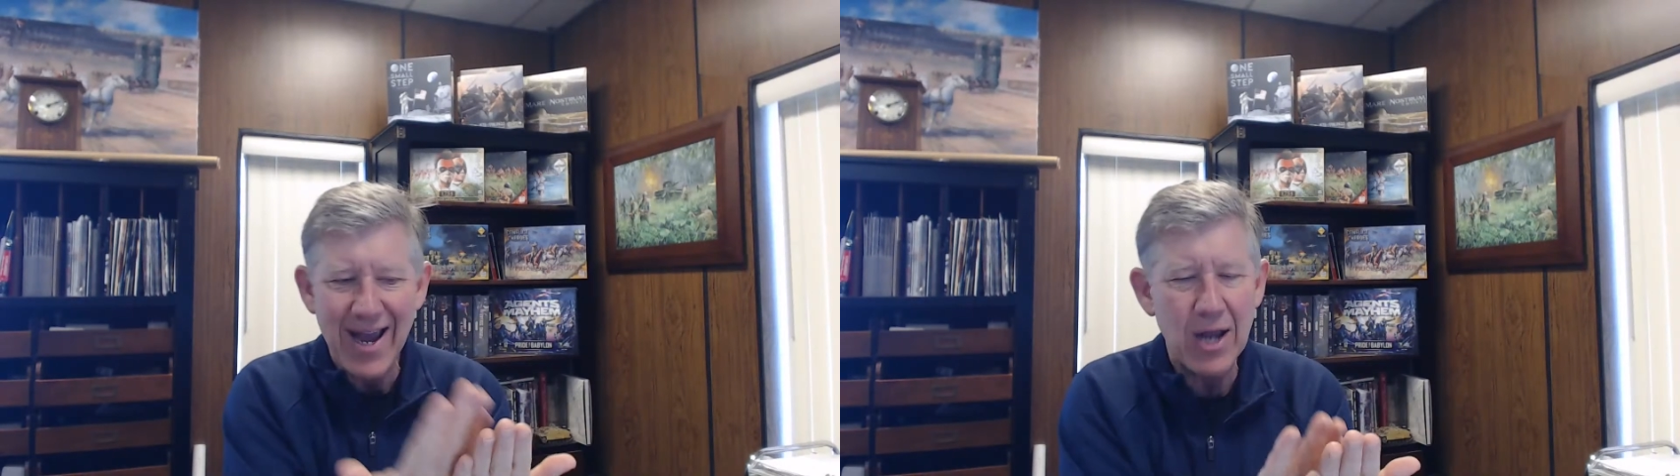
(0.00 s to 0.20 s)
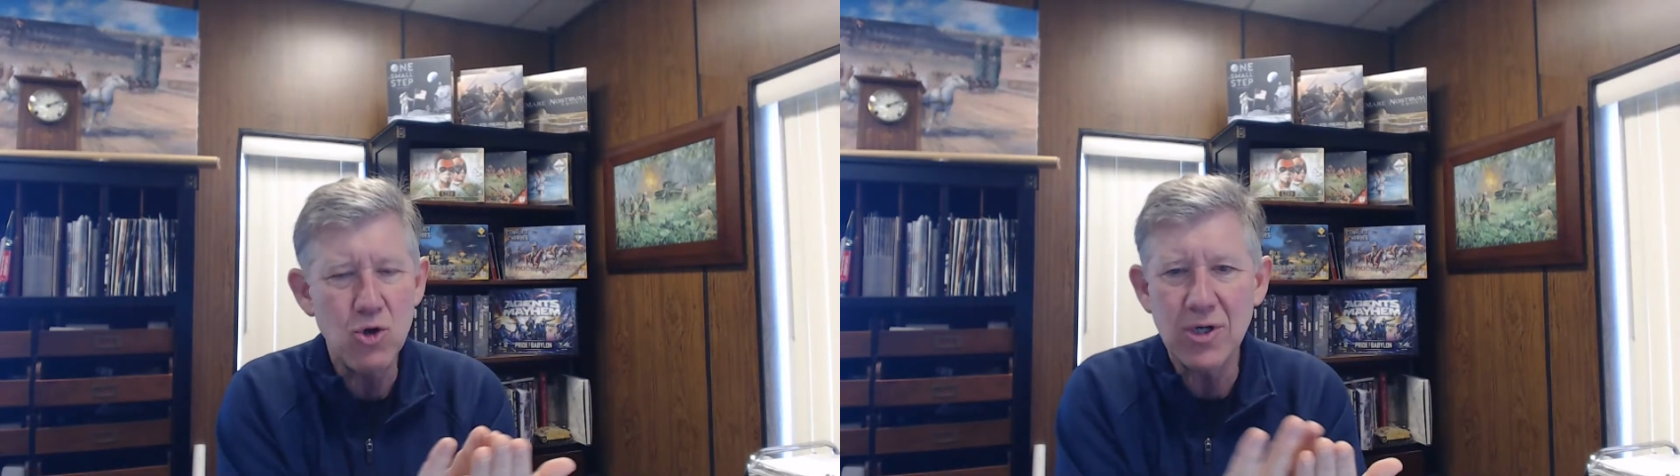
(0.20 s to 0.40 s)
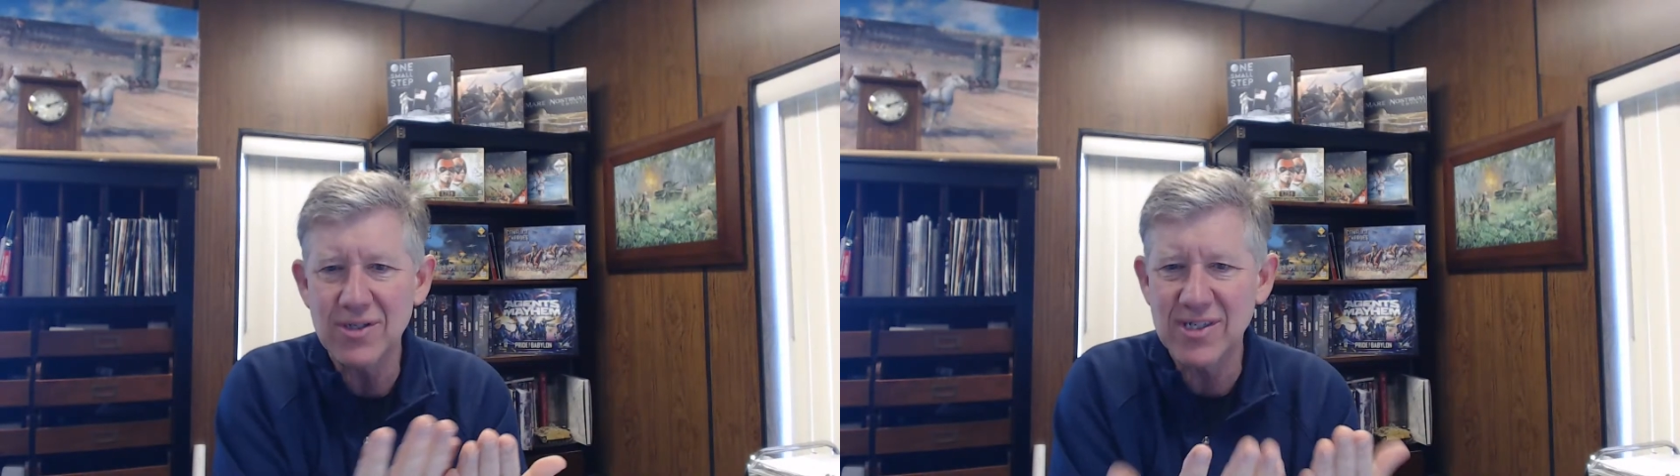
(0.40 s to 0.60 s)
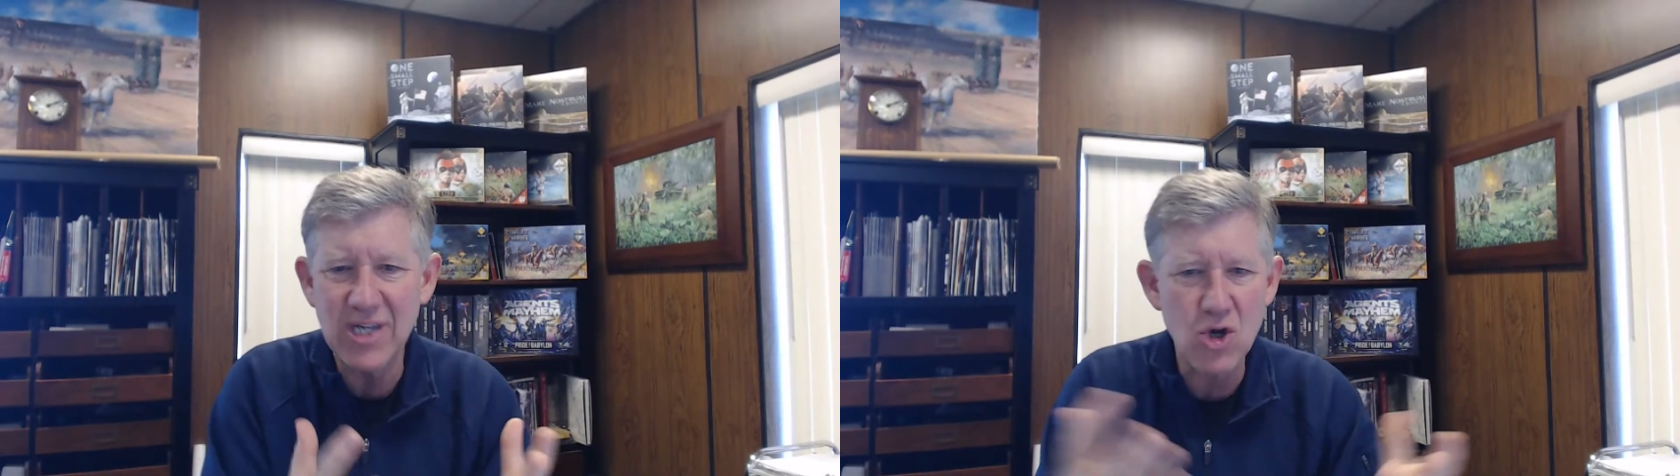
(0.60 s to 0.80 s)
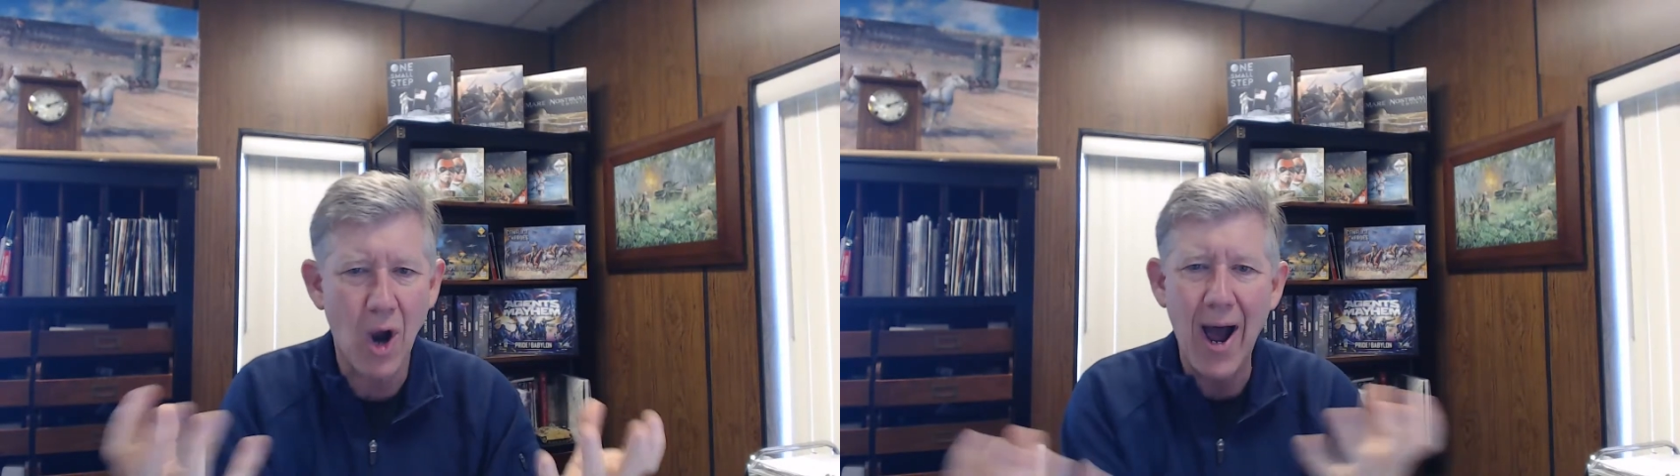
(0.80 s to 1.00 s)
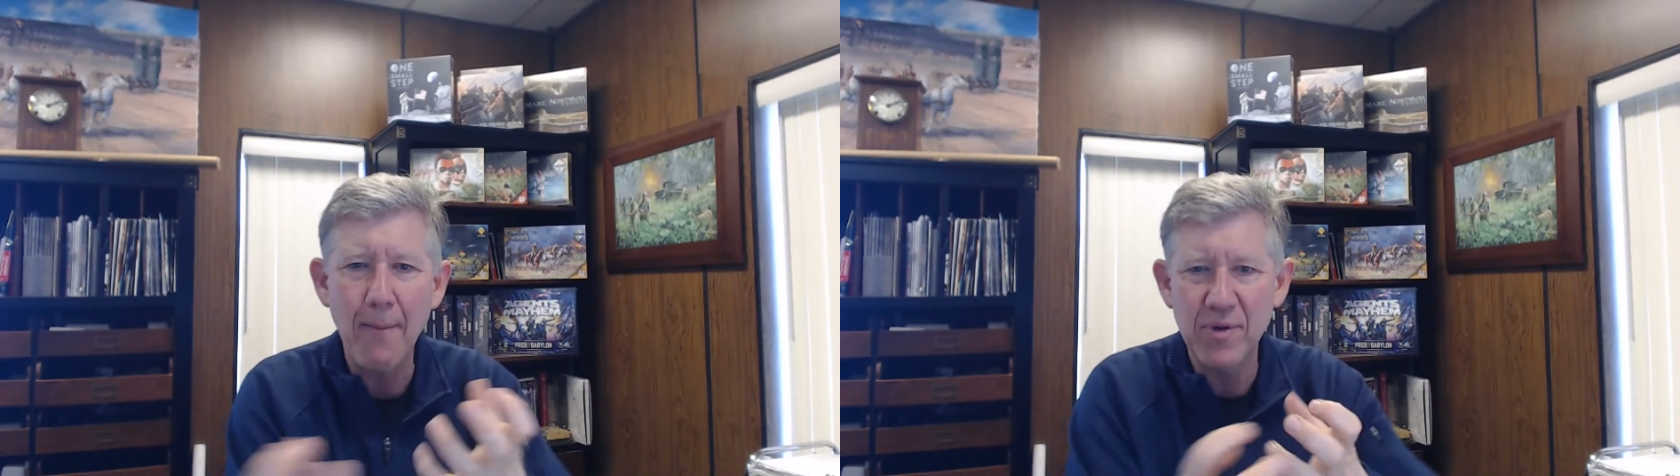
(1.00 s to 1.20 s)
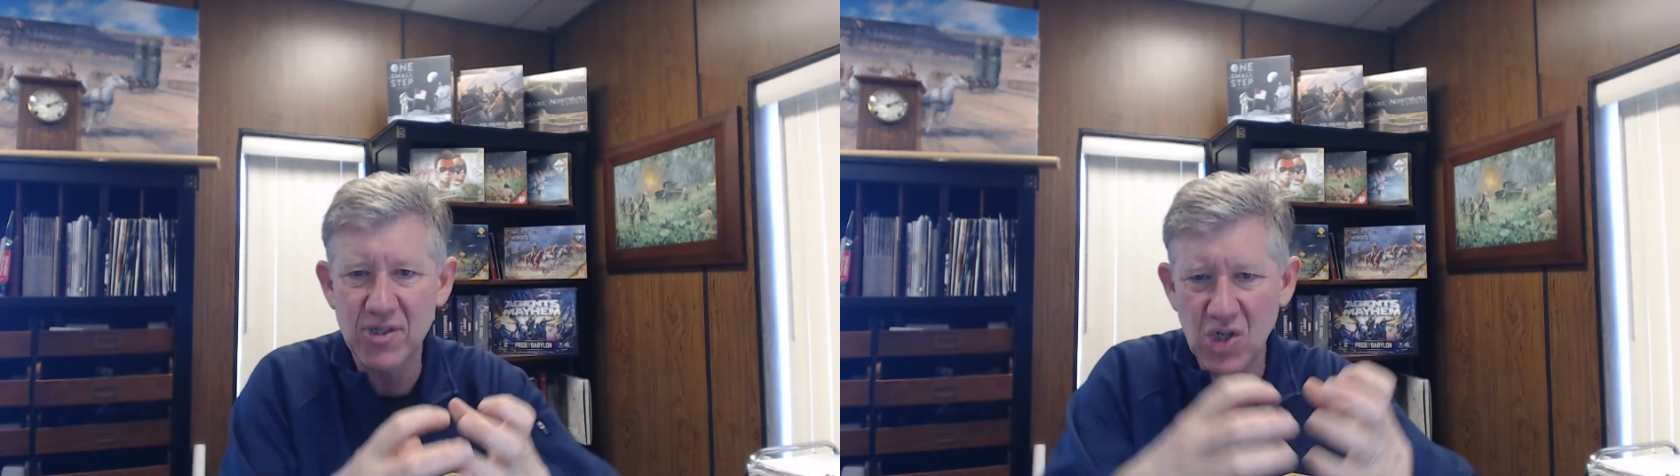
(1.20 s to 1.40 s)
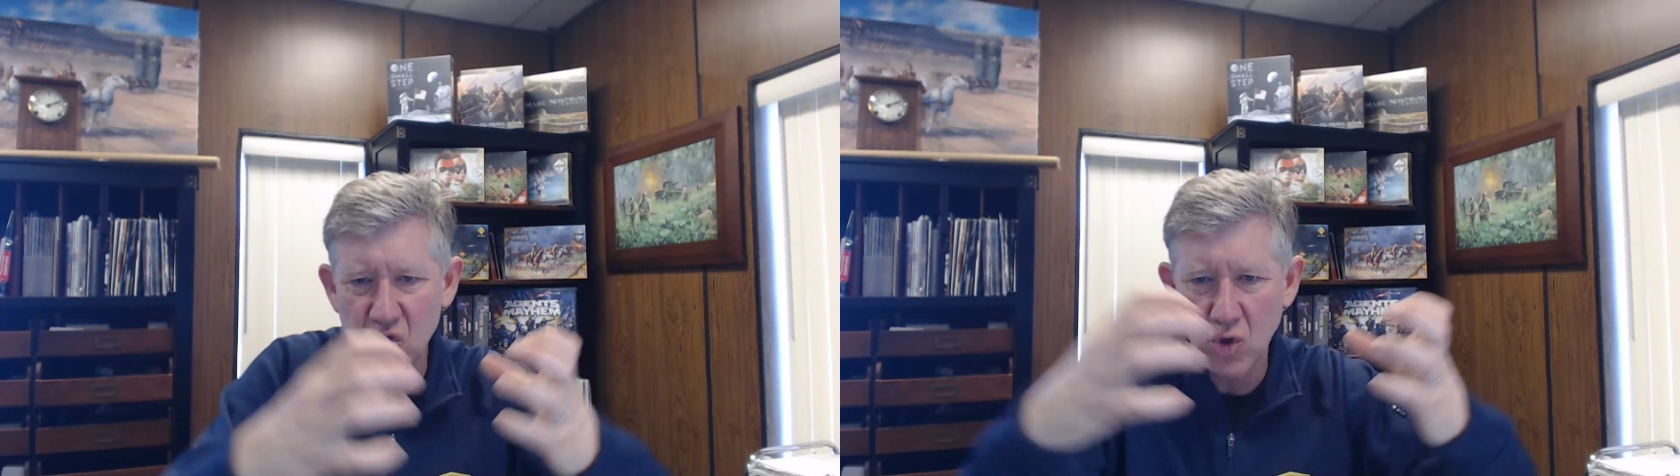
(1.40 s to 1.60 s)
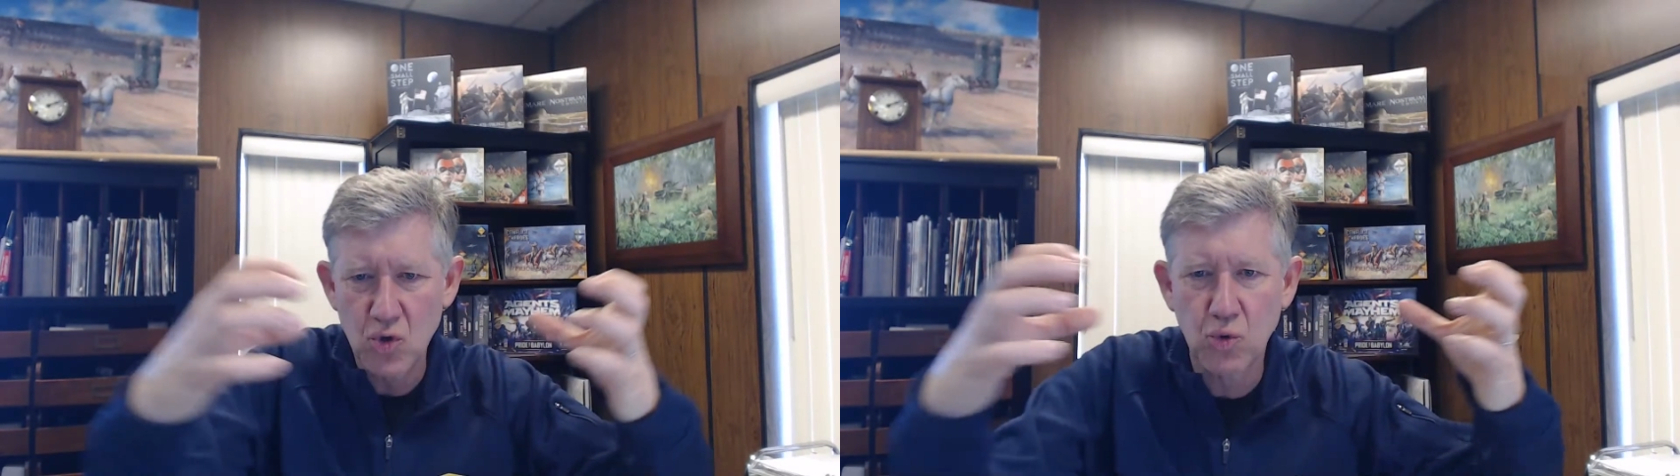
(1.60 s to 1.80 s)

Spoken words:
and you can see your opposition